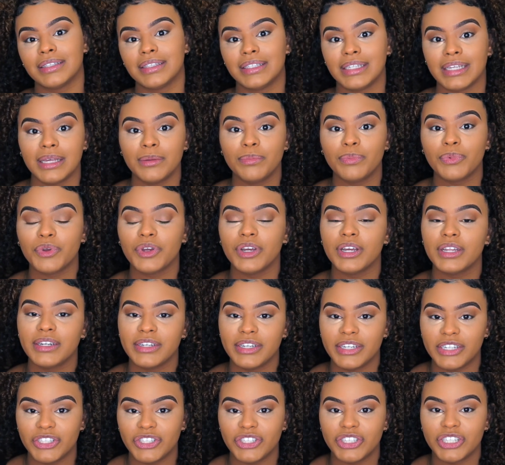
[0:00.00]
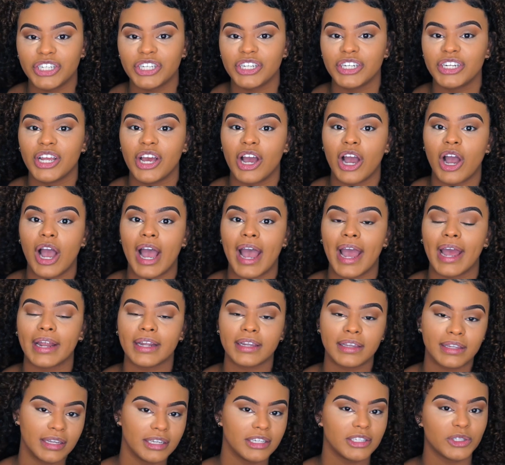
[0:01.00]
Deep condition
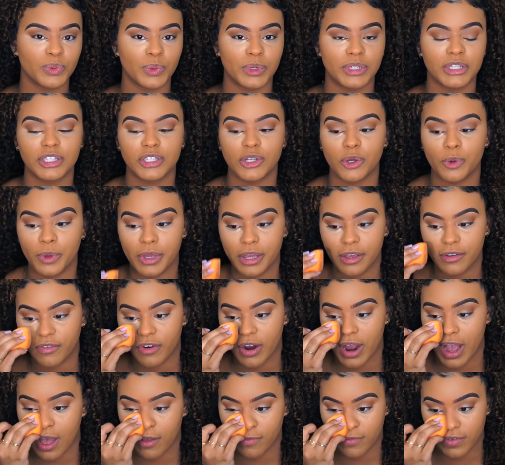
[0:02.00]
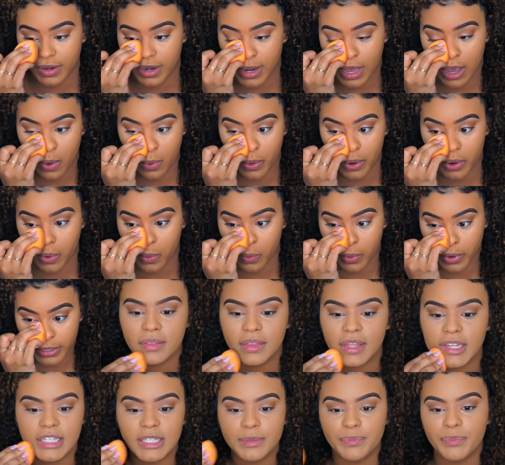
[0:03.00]
at least once a week for half an hour, or
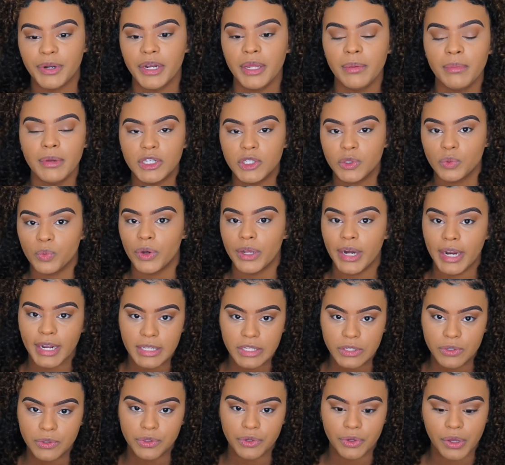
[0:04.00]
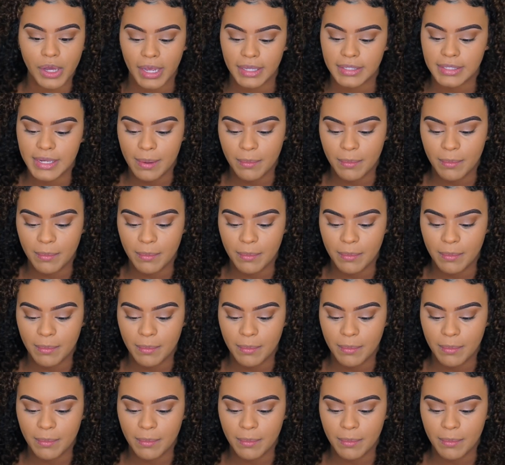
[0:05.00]
that's pretty much what I do, you guys.